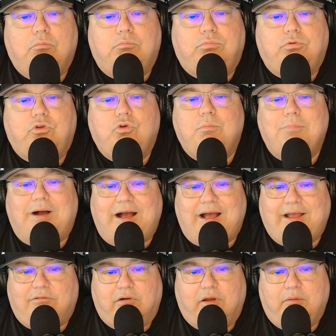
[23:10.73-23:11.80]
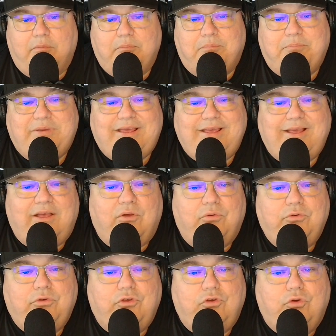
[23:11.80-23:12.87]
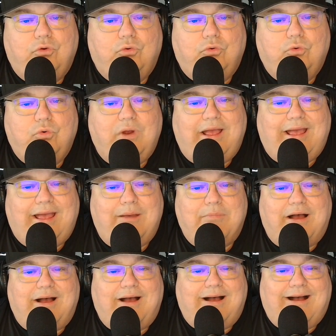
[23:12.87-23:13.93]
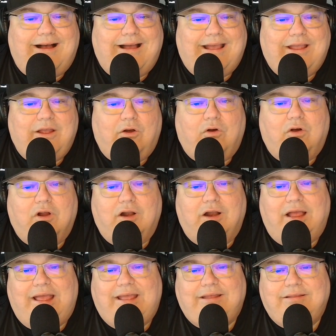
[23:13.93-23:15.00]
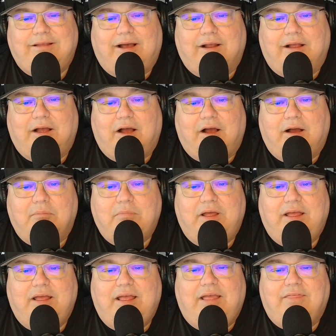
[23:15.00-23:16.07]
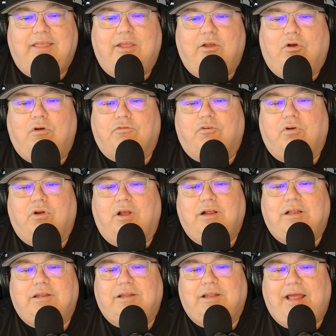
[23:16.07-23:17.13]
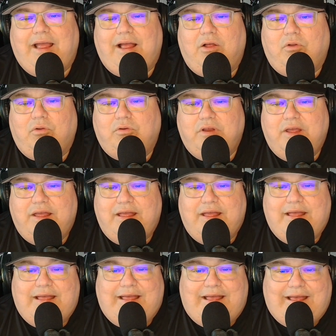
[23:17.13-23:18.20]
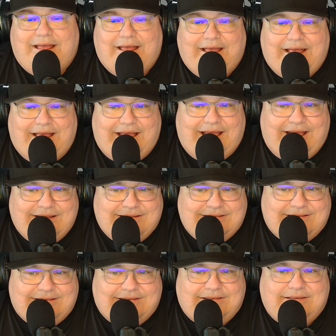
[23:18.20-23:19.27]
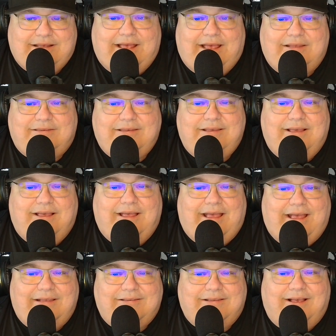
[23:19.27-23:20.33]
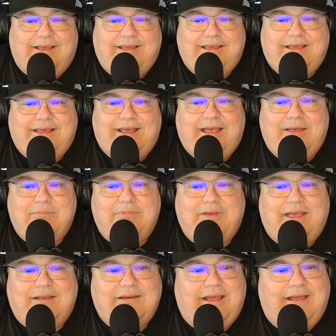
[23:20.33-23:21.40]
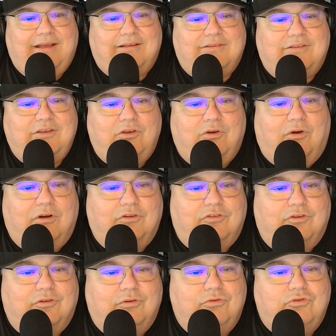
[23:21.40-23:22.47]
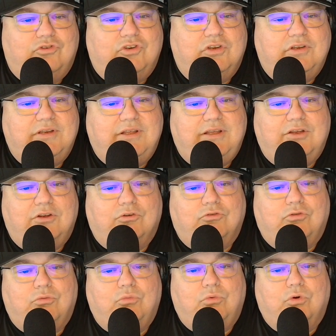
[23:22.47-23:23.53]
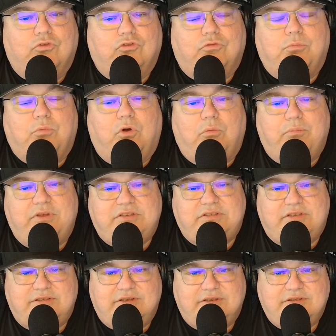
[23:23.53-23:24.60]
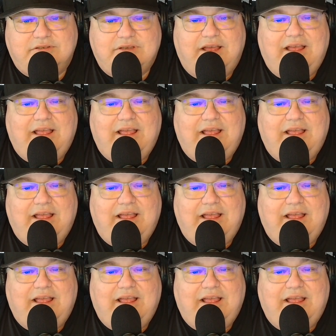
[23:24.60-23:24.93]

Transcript: Blumira, B L U M I R A dot com. They offer a cloud S I E M and XDR solution geared towards small businesses.